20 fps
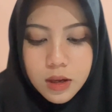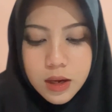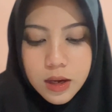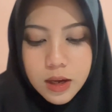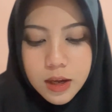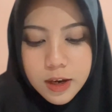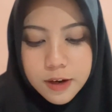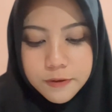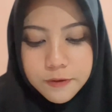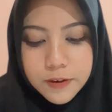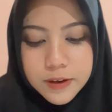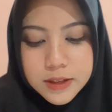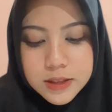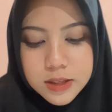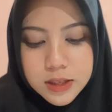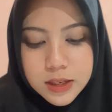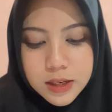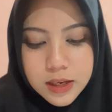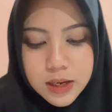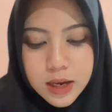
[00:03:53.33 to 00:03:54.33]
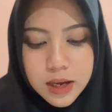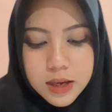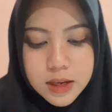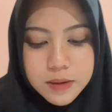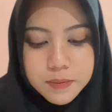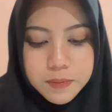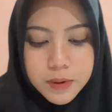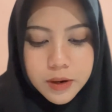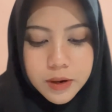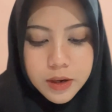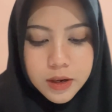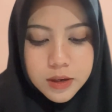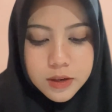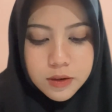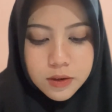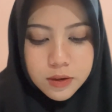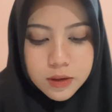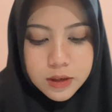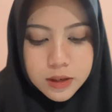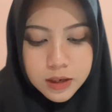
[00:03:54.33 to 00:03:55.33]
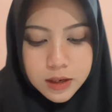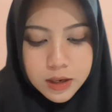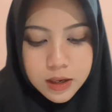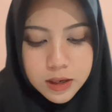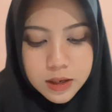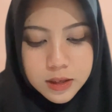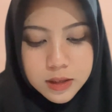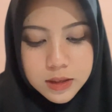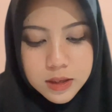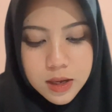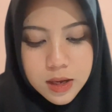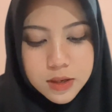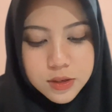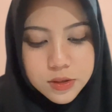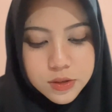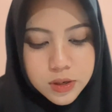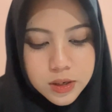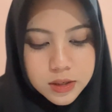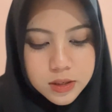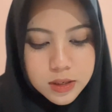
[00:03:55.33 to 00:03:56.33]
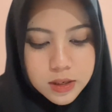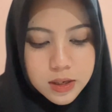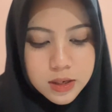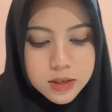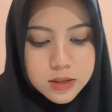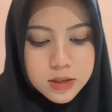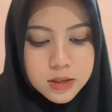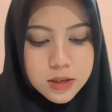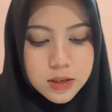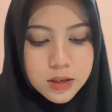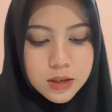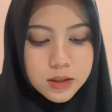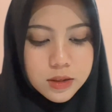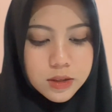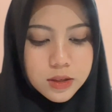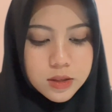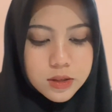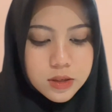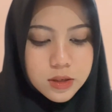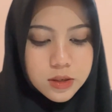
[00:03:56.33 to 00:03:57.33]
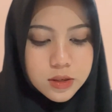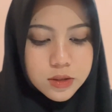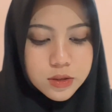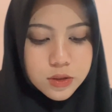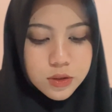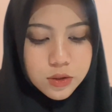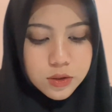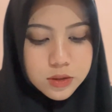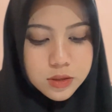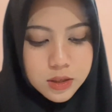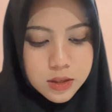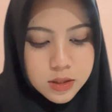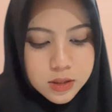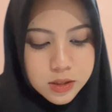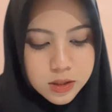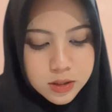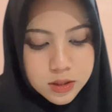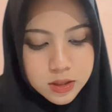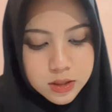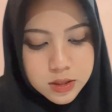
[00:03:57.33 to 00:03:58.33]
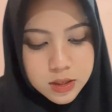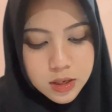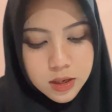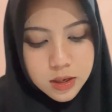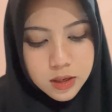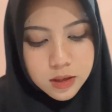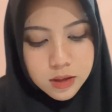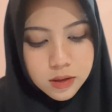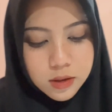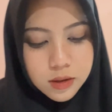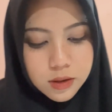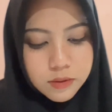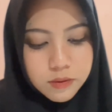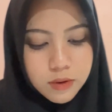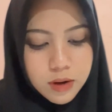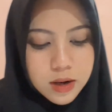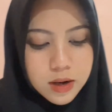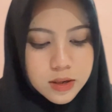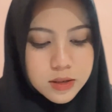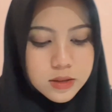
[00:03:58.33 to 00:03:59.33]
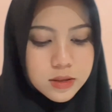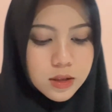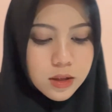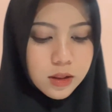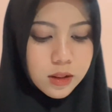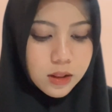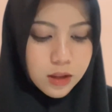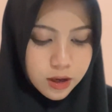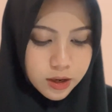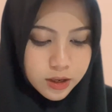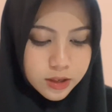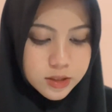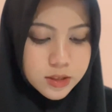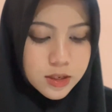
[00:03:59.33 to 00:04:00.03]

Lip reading: Investigate pedagogical strategies the teachers use in the teaching in large